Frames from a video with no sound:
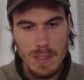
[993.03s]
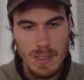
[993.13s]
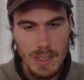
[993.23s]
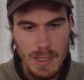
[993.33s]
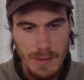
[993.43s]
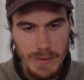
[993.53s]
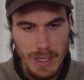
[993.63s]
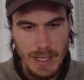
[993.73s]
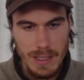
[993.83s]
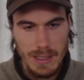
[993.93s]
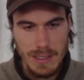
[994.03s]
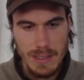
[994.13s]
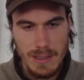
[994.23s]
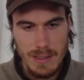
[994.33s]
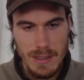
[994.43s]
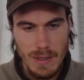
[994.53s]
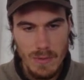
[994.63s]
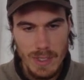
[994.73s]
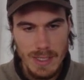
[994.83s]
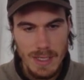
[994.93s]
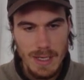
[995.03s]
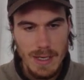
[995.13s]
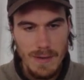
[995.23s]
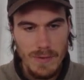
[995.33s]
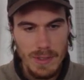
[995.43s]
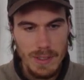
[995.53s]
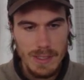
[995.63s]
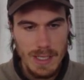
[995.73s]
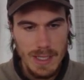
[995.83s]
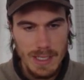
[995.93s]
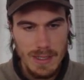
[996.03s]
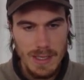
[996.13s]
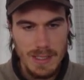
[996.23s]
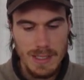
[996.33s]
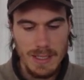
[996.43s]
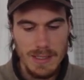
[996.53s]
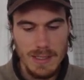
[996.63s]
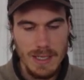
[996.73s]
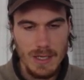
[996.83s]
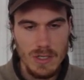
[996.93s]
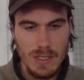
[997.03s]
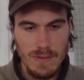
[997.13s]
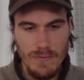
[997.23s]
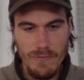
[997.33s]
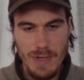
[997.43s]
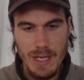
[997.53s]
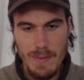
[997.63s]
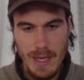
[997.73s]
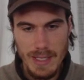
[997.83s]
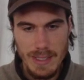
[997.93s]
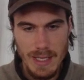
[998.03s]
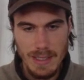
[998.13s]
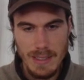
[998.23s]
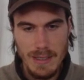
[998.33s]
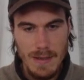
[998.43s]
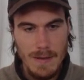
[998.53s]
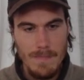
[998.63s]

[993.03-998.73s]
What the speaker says: the circle of higher classes, because otherwise, if you don't say this sentence actually doesn't really make sense.